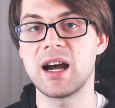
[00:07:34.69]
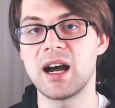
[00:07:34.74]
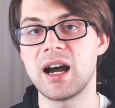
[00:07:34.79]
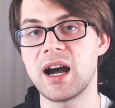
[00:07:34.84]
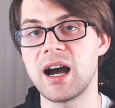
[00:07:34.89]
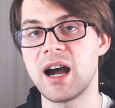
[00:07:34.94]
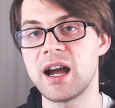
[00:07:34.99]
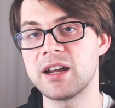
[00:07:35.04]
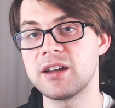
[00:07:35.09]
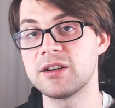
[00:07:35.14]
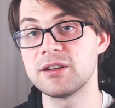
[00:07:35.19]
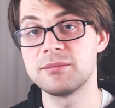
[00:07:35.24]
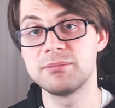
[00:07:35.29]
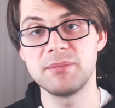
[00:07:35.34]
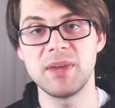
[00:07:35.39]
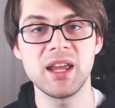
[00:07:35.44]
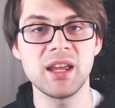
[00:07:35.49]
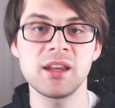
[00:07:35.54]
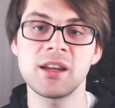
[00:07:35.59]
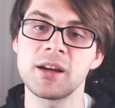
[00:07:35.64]
I could
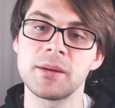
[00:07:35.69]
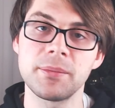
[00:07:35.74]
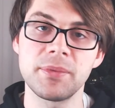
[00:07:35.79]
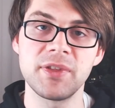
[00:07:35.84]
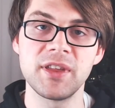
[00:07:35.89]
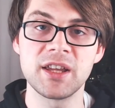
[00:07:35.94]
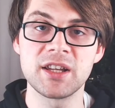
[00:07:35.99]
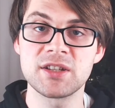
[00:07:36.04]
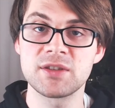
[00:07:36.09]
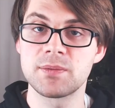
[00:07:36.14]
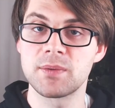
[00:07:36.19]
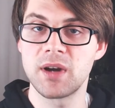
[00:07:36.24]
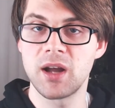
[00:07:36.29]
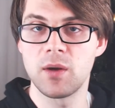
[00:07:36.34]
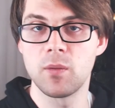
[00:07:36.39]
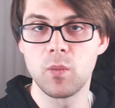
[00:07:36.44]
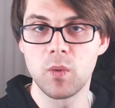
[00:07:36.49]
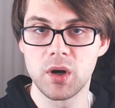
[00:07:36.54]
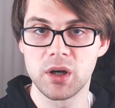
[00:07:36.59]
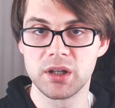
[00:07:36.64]
make up things when I
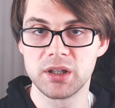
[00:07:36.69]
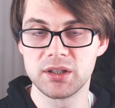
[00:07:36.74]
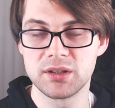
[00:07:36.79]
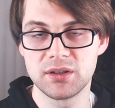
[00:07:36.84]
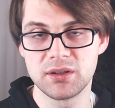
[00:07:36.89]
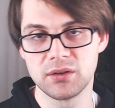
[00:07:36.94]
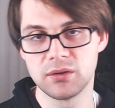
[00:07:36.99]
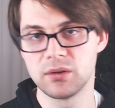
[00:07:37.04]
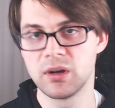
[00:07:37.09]
wanted to.